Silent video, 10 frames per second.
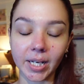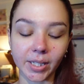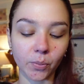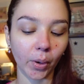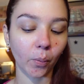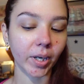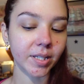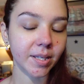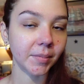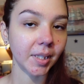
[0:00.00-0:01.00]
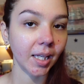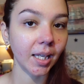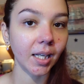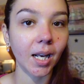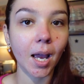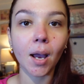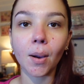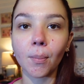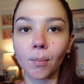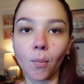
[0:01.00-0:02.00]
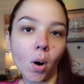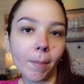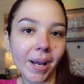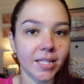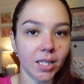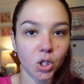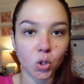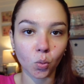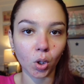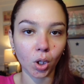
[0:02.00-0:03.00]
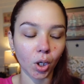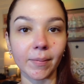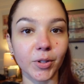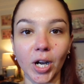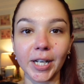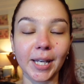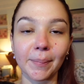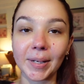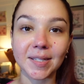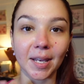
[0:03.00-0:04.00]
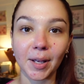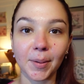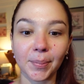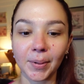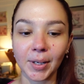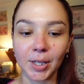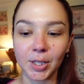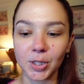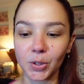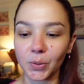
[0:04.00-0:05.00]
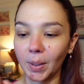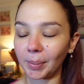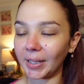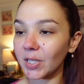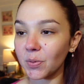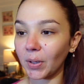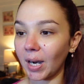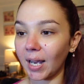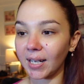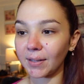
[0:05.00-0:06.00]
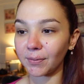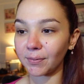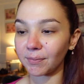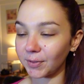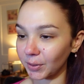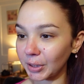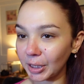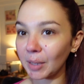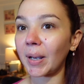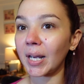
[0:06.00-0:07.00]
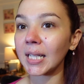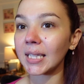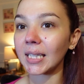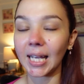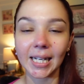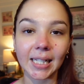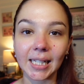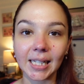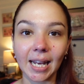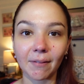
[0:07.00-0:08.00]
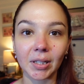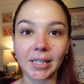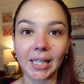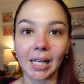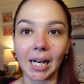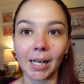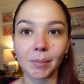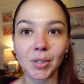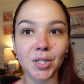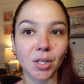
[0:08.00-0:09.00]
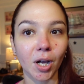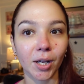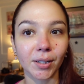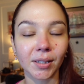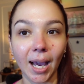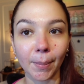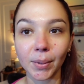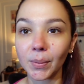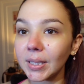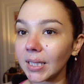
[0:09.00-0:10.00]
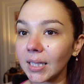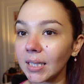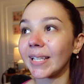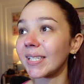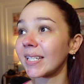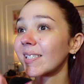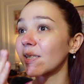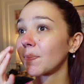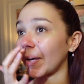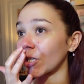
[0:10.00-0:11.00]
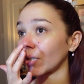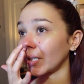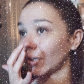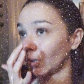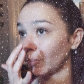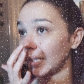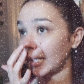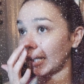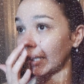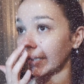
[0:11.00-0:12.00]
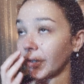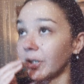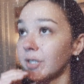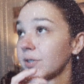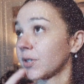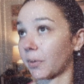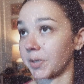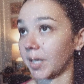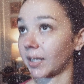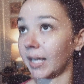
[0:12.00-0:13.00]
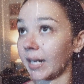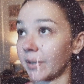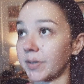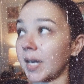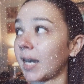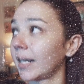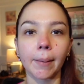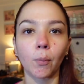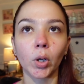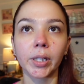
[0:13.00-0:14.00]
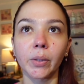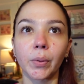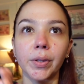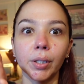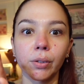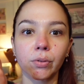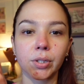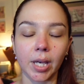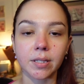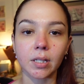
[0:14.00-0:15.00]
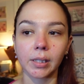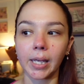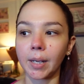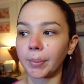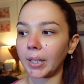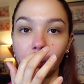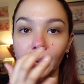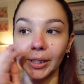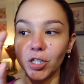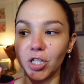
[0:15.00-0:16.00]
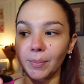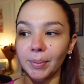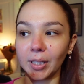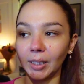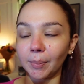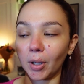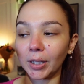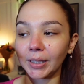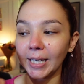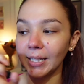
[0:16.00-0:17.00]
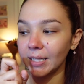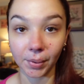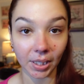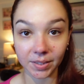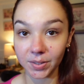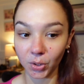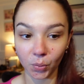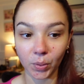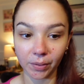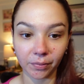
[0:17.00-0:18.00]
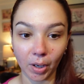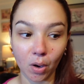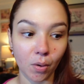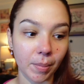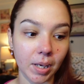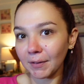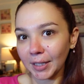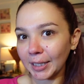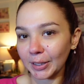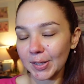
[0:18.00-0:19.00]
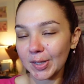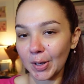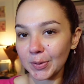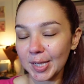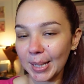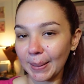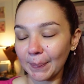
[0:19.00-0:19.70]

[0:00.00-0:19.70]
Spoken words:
I did want to wear something more bisexual. I've been trying to get my setup to a place where I feel good about it, the lighting, everything, and I'm just not happy with it. It's an especially gloomy day. Like, there is no sunlight outside. I'm working with a desk lamp and a really cheap clip-on light, but I still want to film. I feel like it looks cozy.